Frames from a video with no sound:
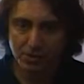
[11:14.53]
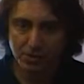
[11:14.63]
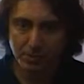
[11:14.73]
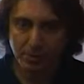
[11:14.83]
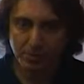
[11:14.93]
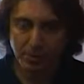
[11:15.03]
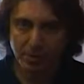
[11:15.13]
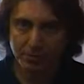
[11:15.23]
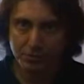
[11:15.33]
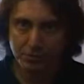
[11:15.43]
and uh, people
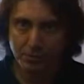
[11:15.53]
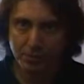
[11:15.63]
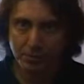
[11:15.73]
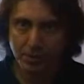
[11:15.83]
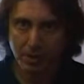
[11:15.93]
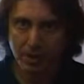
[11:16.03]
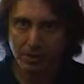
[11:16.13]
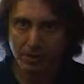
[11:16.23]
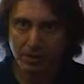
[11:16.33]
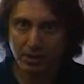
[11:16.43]
have to get
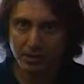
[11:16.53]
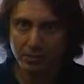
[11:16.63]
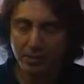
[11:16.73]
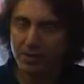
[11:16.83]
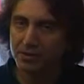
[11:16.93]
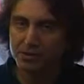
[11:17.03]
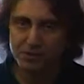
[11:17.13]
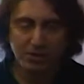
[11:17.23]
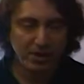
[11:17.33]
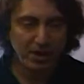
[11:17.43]
behind
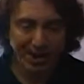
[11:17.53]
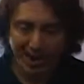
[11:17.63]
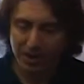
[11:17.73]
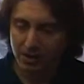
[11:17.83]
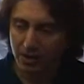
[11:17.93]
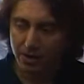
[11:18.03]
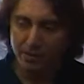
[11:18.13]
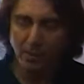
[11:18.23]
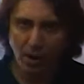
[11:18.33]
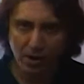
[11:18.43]
independence and not
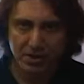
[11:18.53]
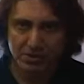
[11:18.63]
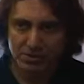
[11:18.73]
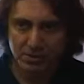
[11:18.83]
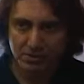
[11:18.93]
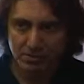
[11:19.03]
parties.